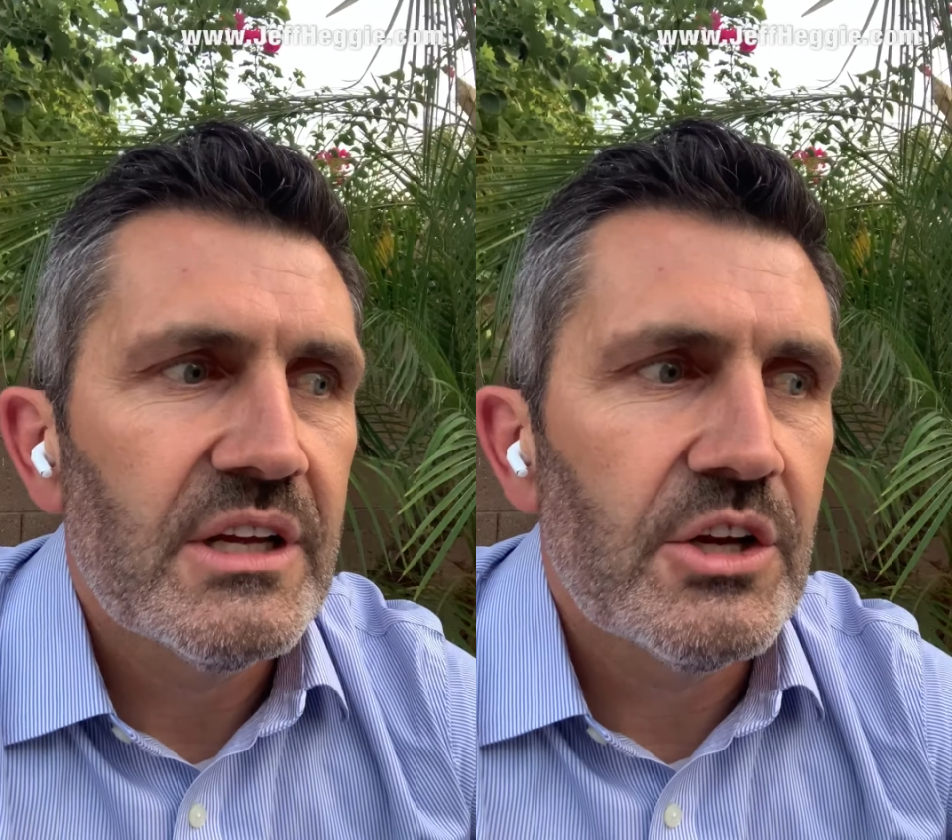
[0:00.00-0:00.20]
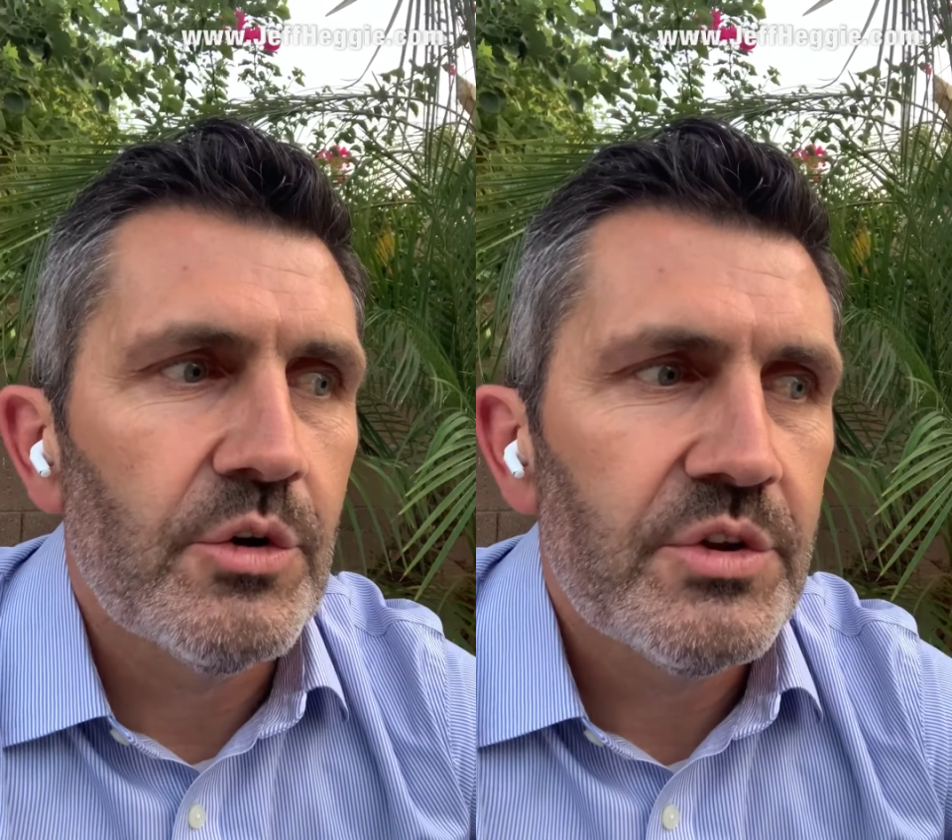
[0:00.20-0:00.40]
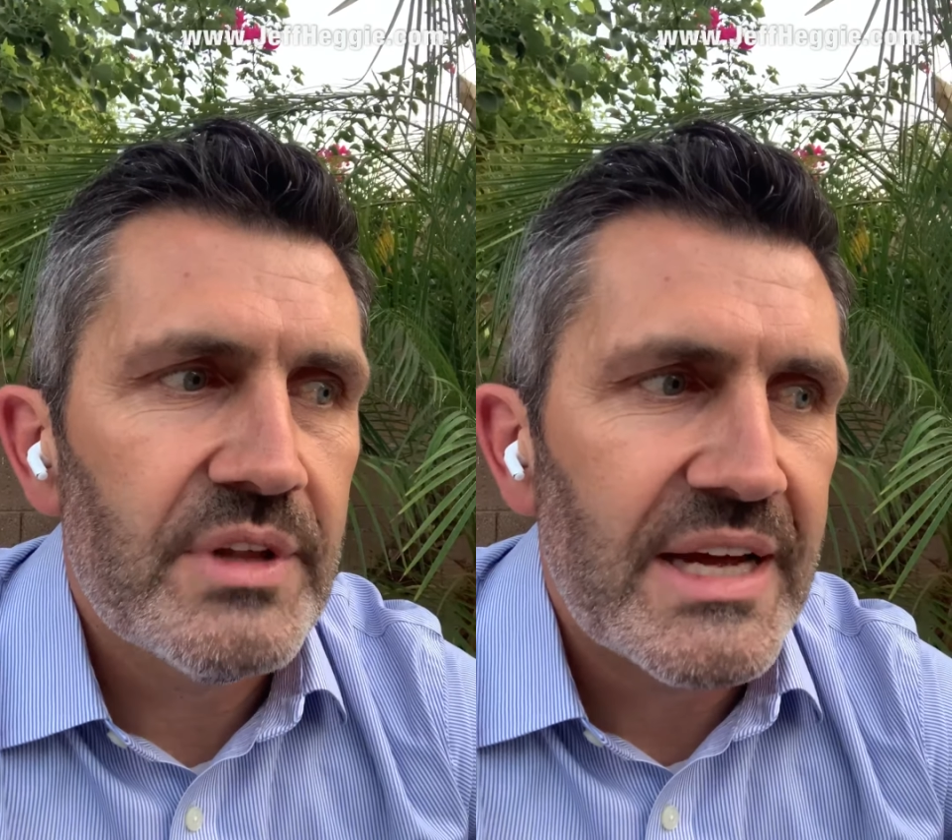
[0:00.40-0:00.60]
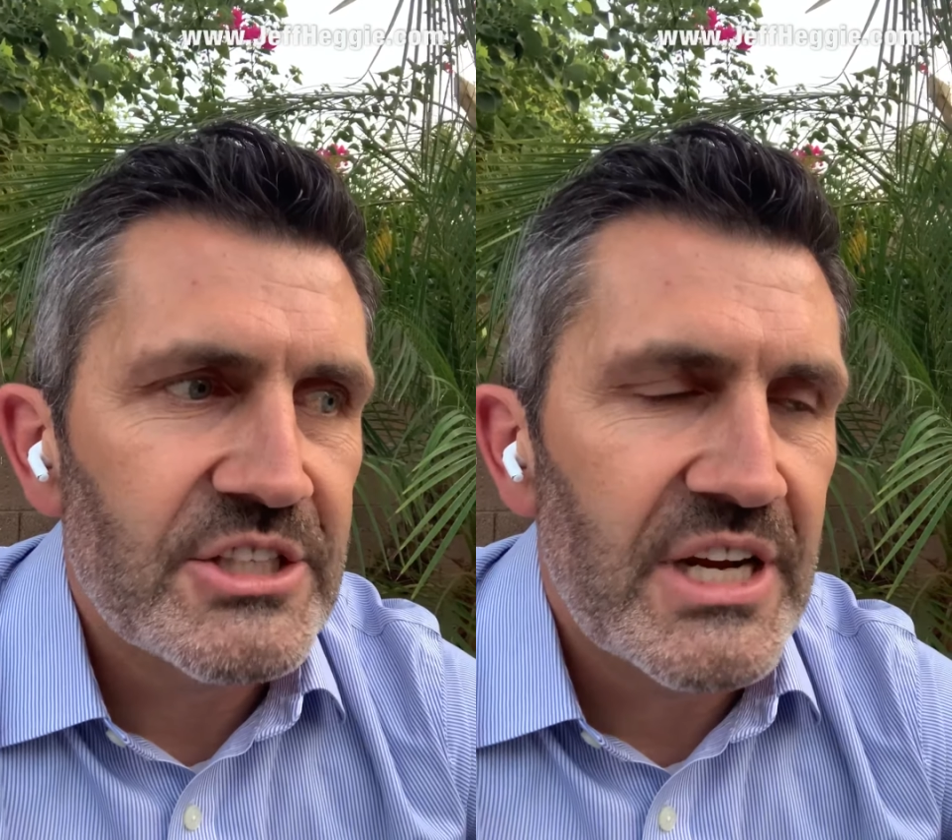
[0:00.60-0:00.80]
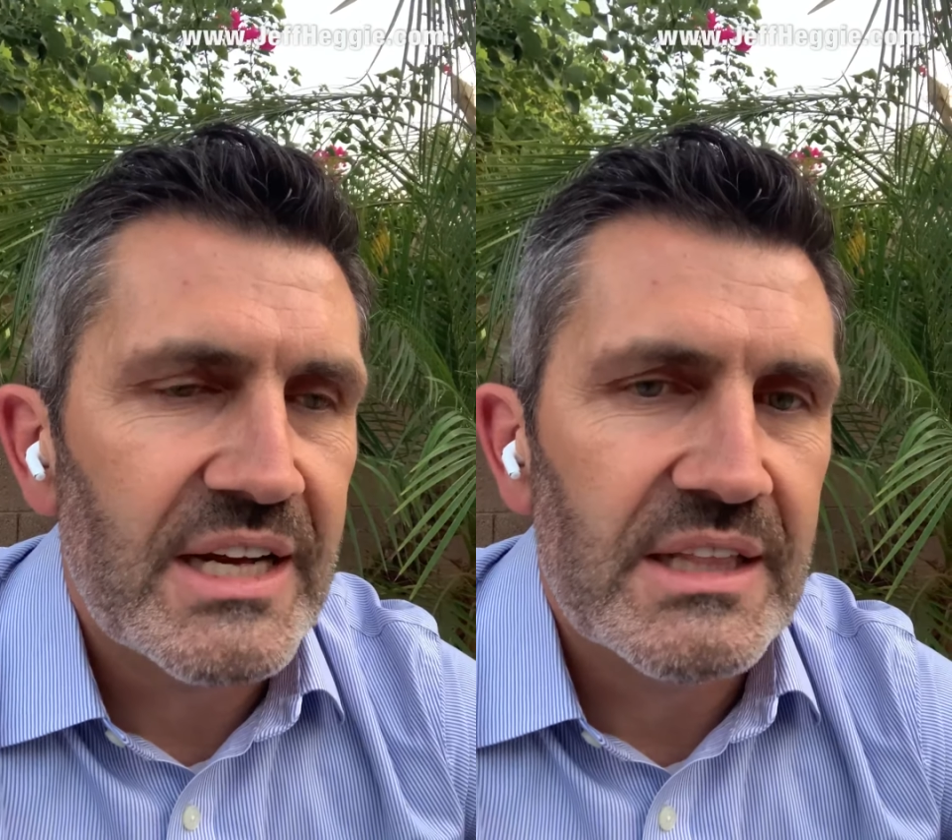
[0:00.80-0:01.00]
go through that
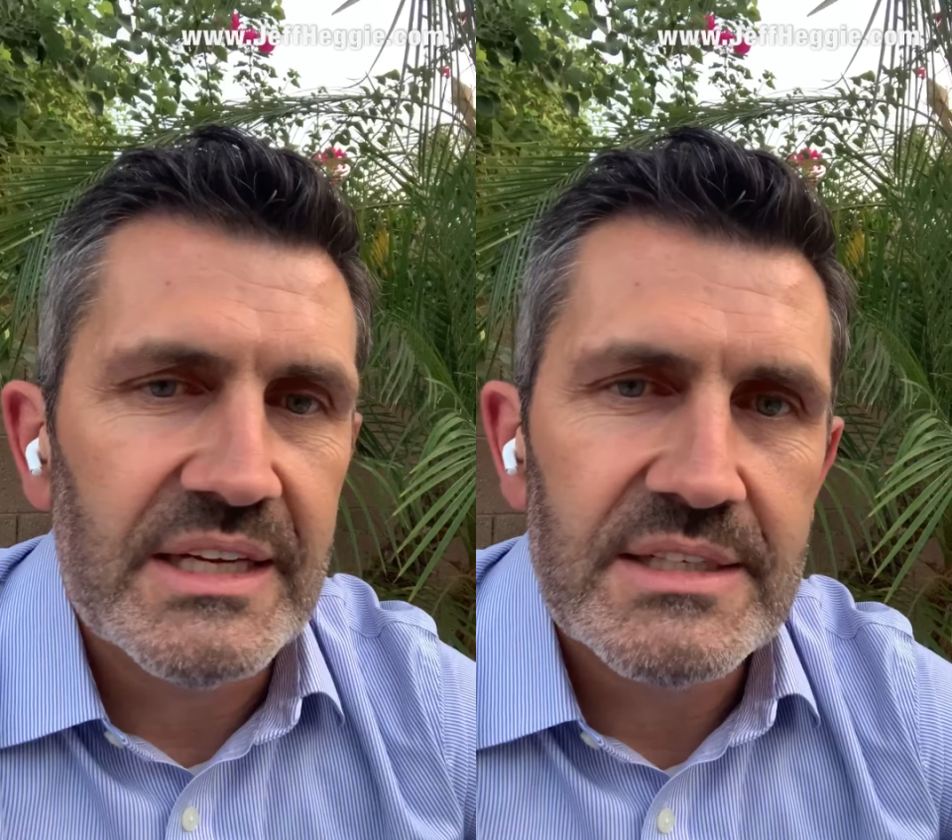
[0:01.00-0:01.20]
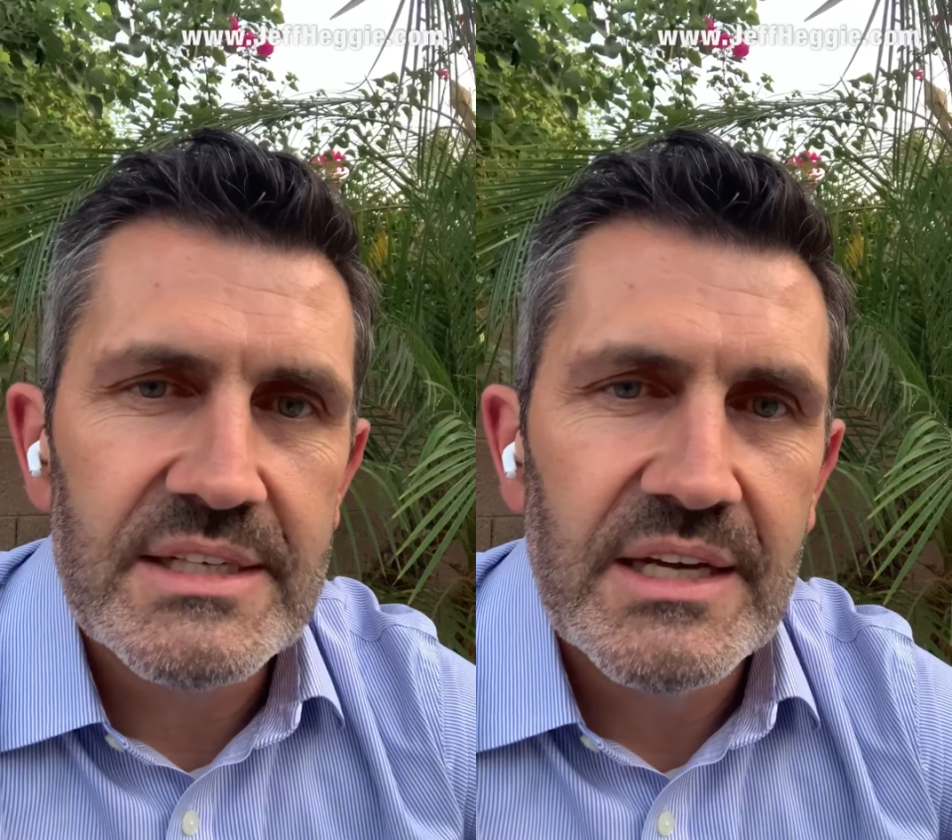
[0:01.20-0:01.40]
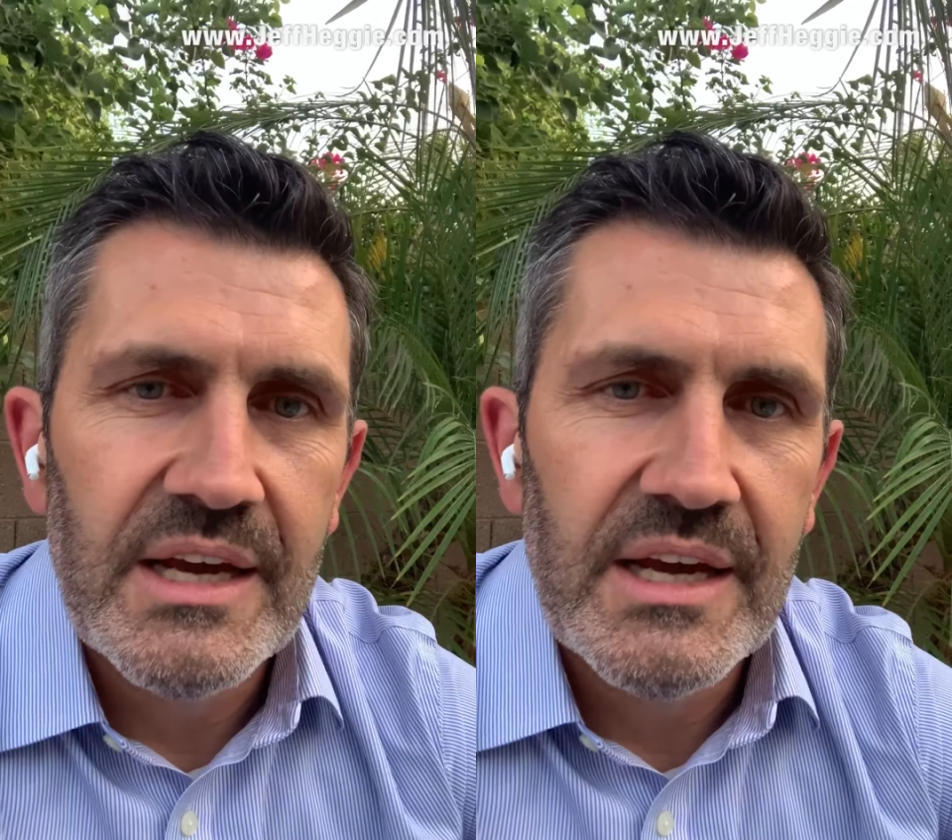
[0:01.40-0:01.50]
checklist